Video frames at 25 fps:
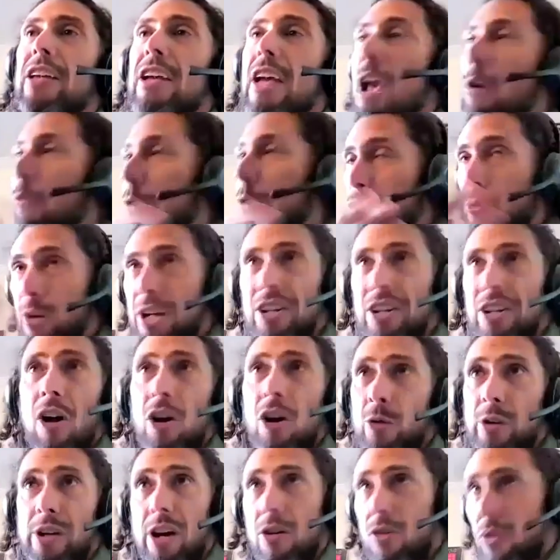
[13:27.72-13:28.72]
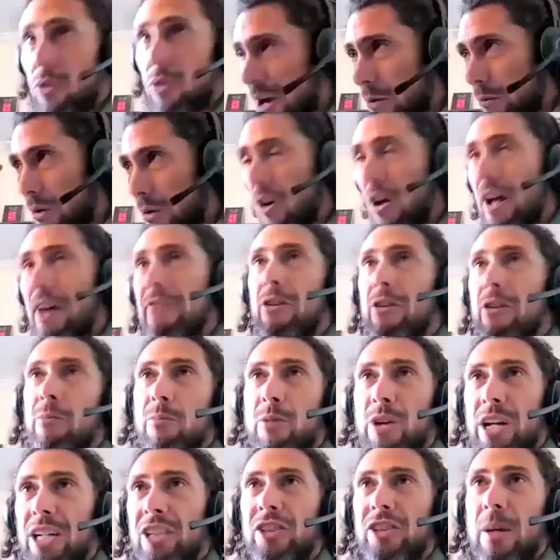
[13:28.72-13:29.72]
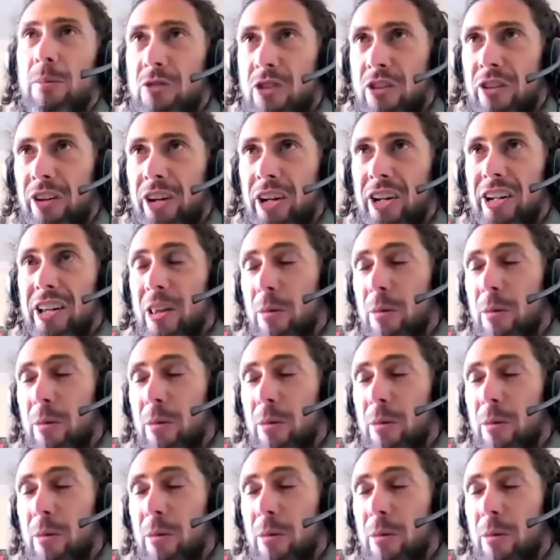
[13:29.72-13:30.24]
which we can all agree on. Okay, we all have a preconception of the good.